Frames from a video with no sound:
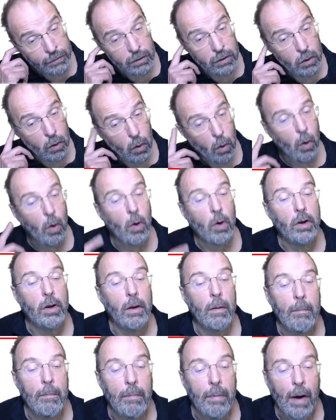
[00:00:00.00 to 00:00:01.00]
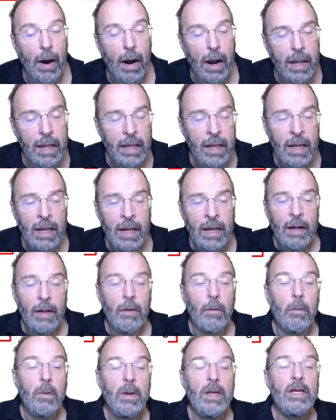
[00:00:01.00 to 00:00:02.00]
the order by,
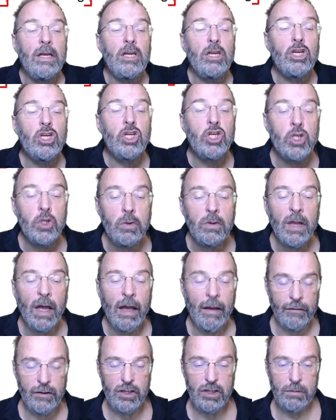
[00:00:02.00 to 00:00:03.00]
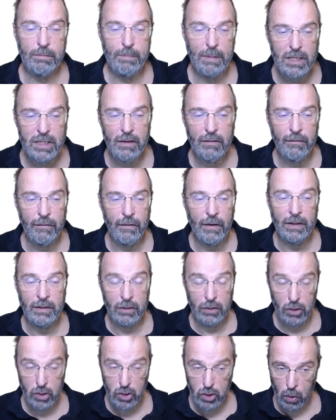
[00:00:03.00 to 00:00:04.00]
we should have specified
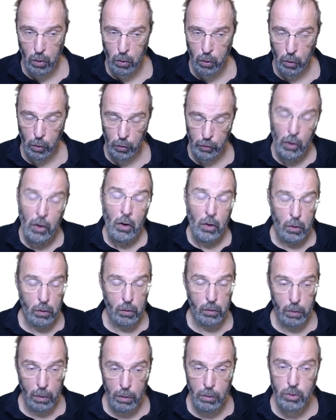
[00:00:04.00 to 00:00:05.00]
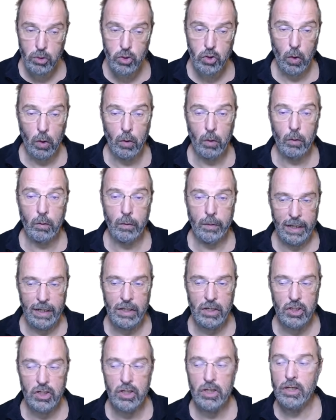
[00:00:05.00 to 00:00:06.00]
the so-called rows or
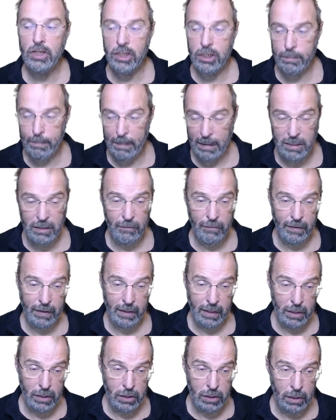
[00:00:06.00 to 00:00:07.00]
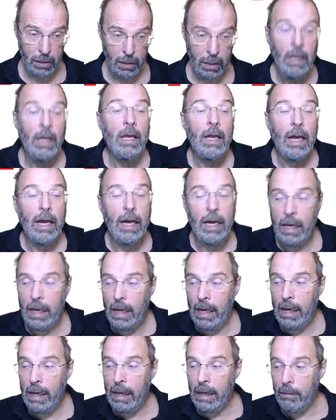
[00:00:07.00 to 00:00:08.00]
range specification.
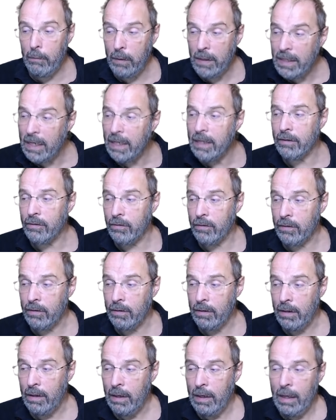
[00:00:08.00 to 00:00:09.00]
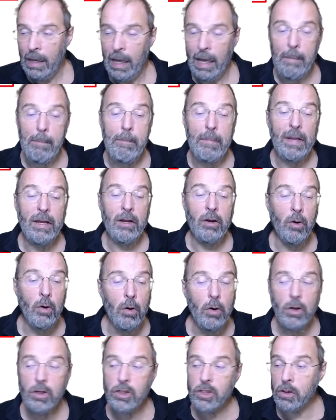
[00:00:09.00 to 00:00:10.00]
We didn't. And
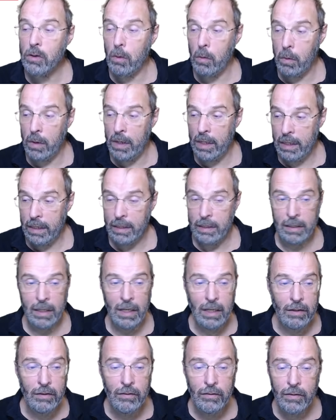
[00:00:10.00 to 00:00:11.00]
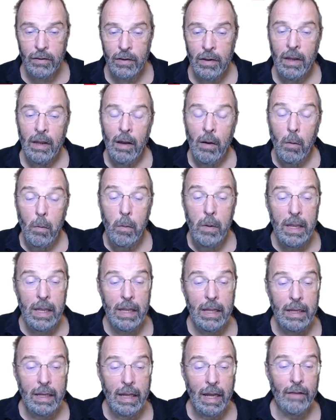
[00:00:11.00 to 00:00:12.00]
because we didn't,
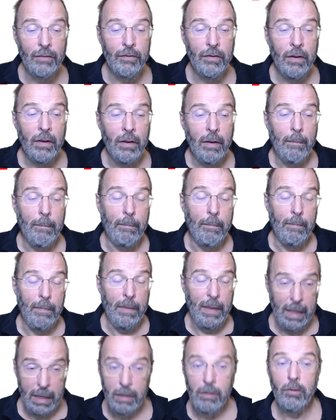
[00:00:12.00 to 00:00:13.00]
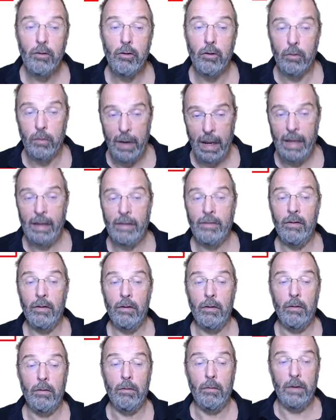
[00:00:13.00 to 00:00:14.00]
we get incorrect
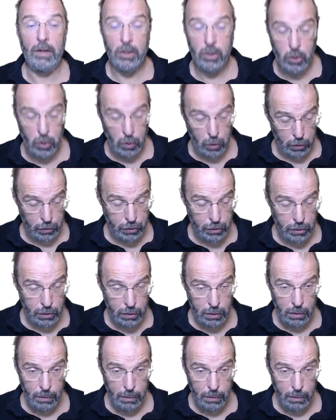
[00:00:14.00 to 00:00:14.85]
results.